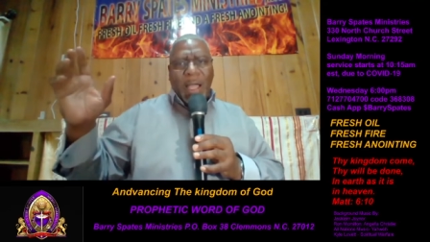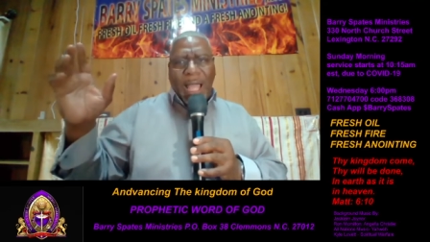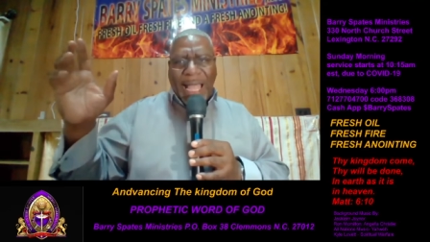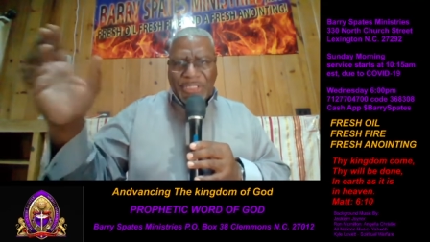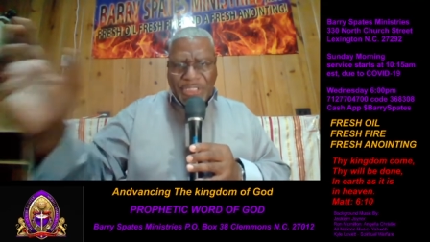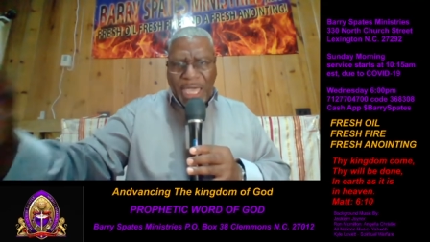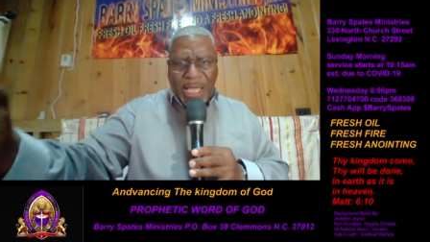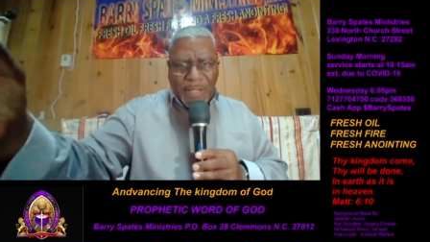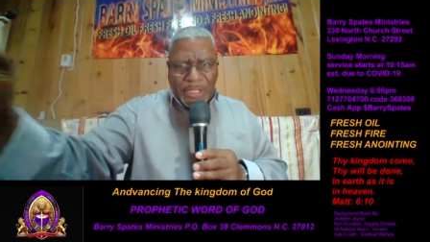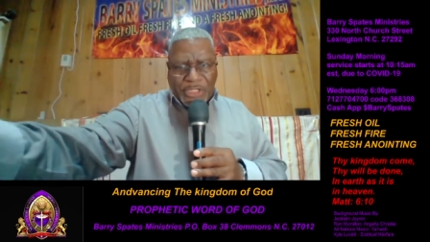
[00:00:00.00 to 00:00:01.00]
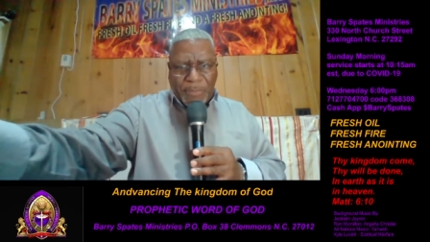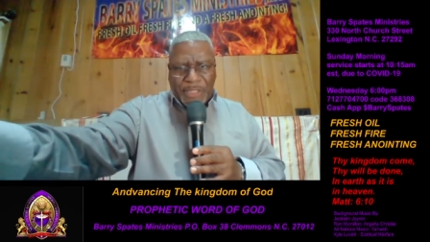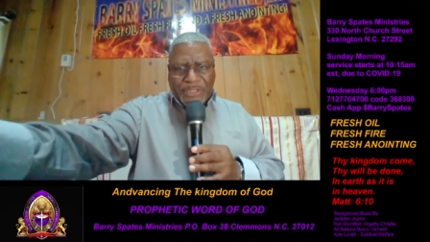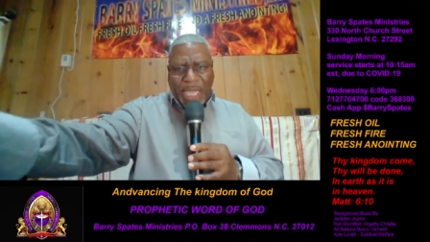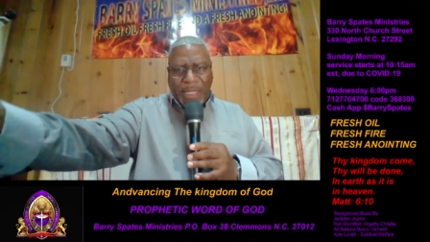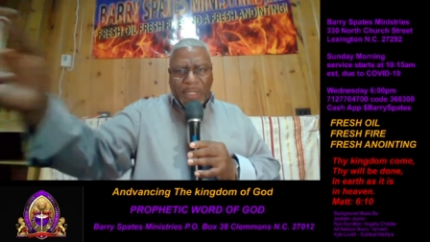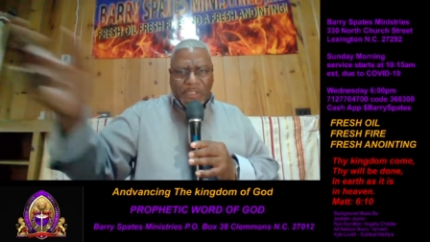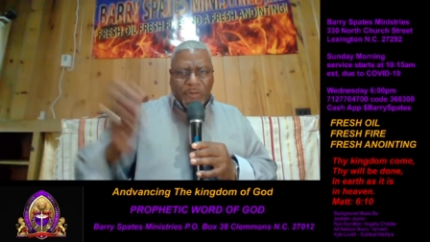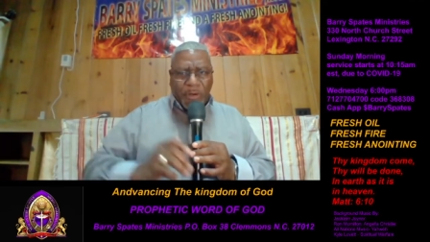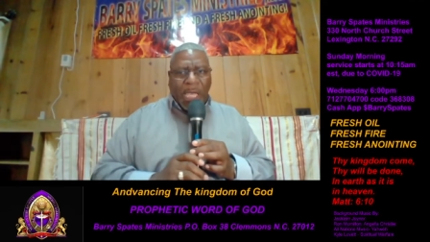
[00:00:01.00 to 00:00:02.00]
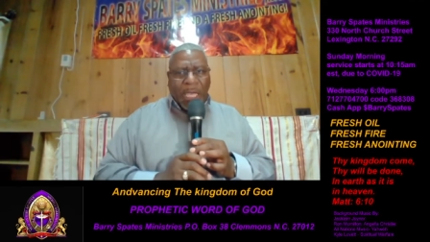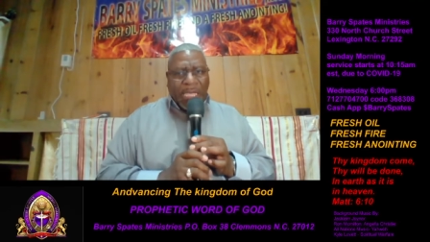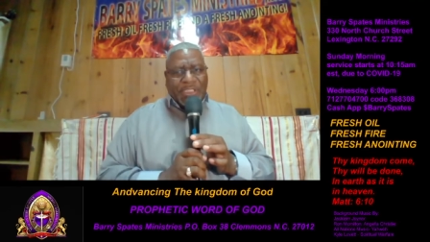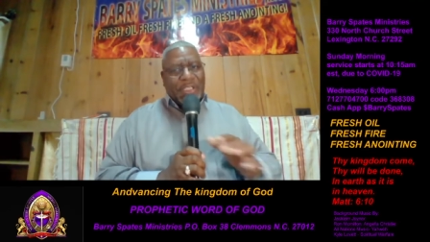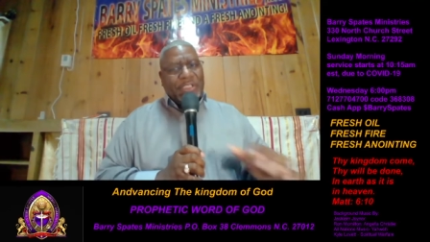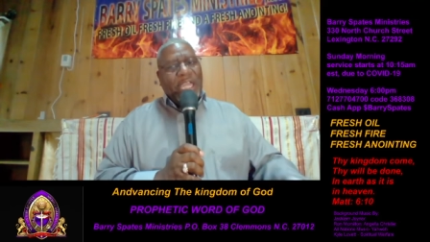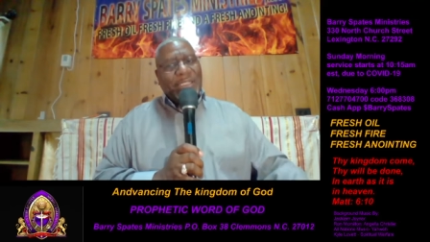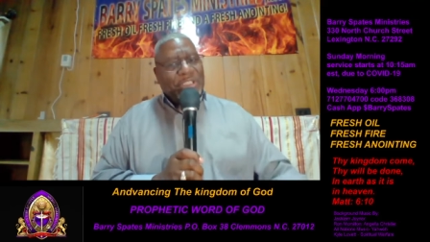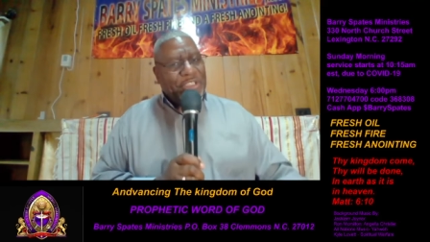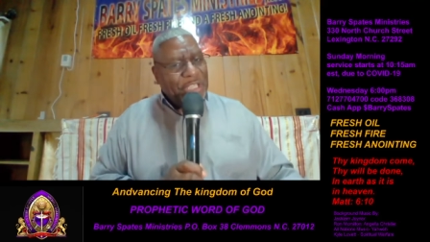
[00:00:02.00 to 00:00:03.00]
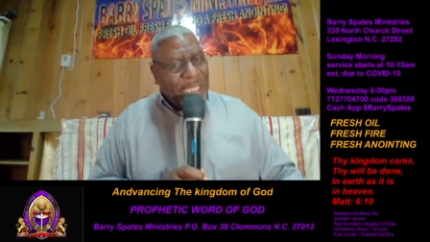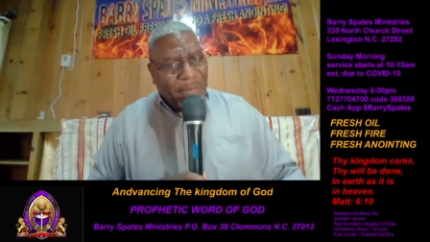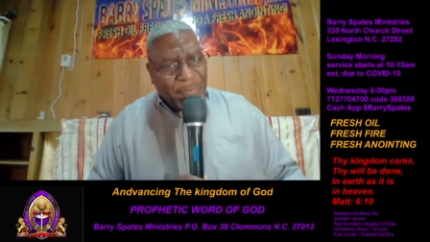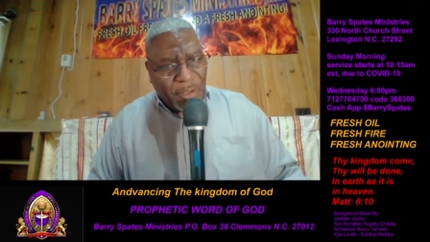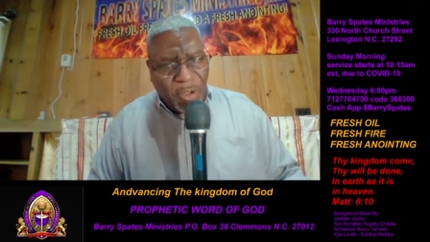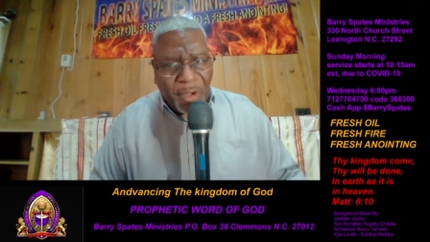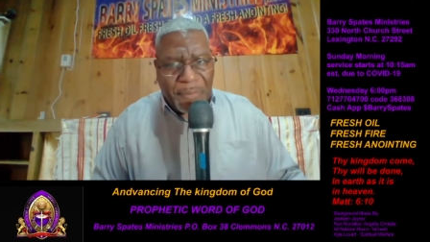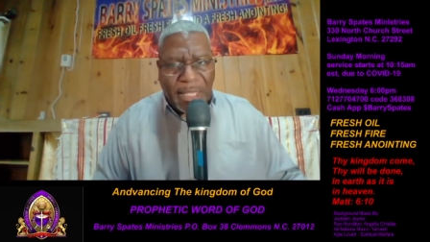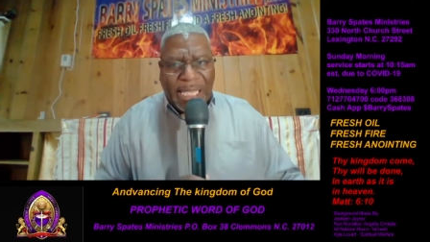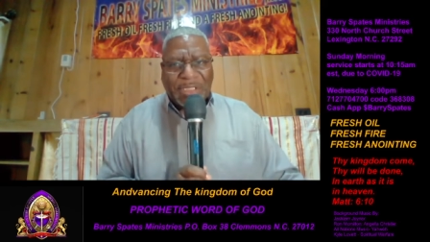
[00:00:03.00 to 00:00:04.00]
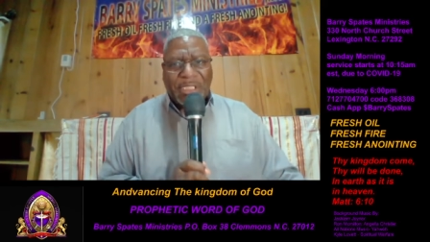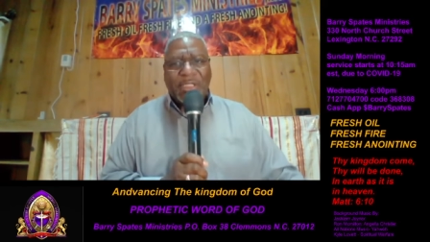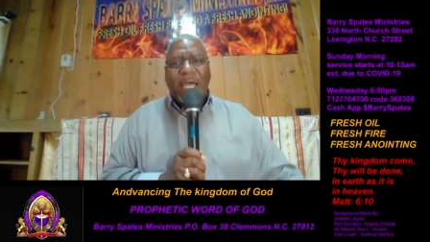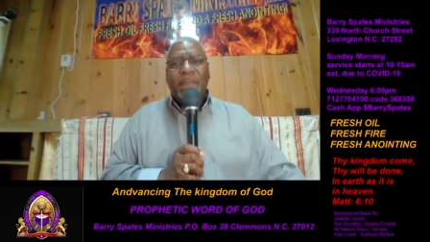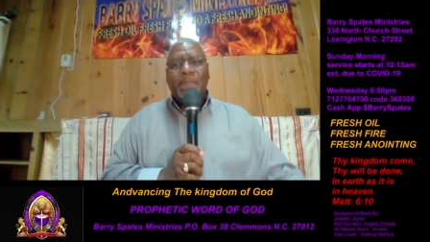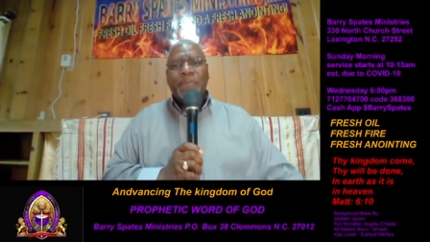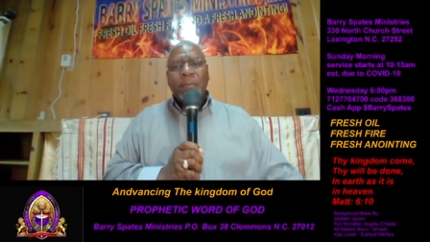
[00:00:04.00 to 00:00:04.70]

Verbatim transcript: Isaiah is simply saying in this verse. He says, let's seek the Lord. Now catch this now.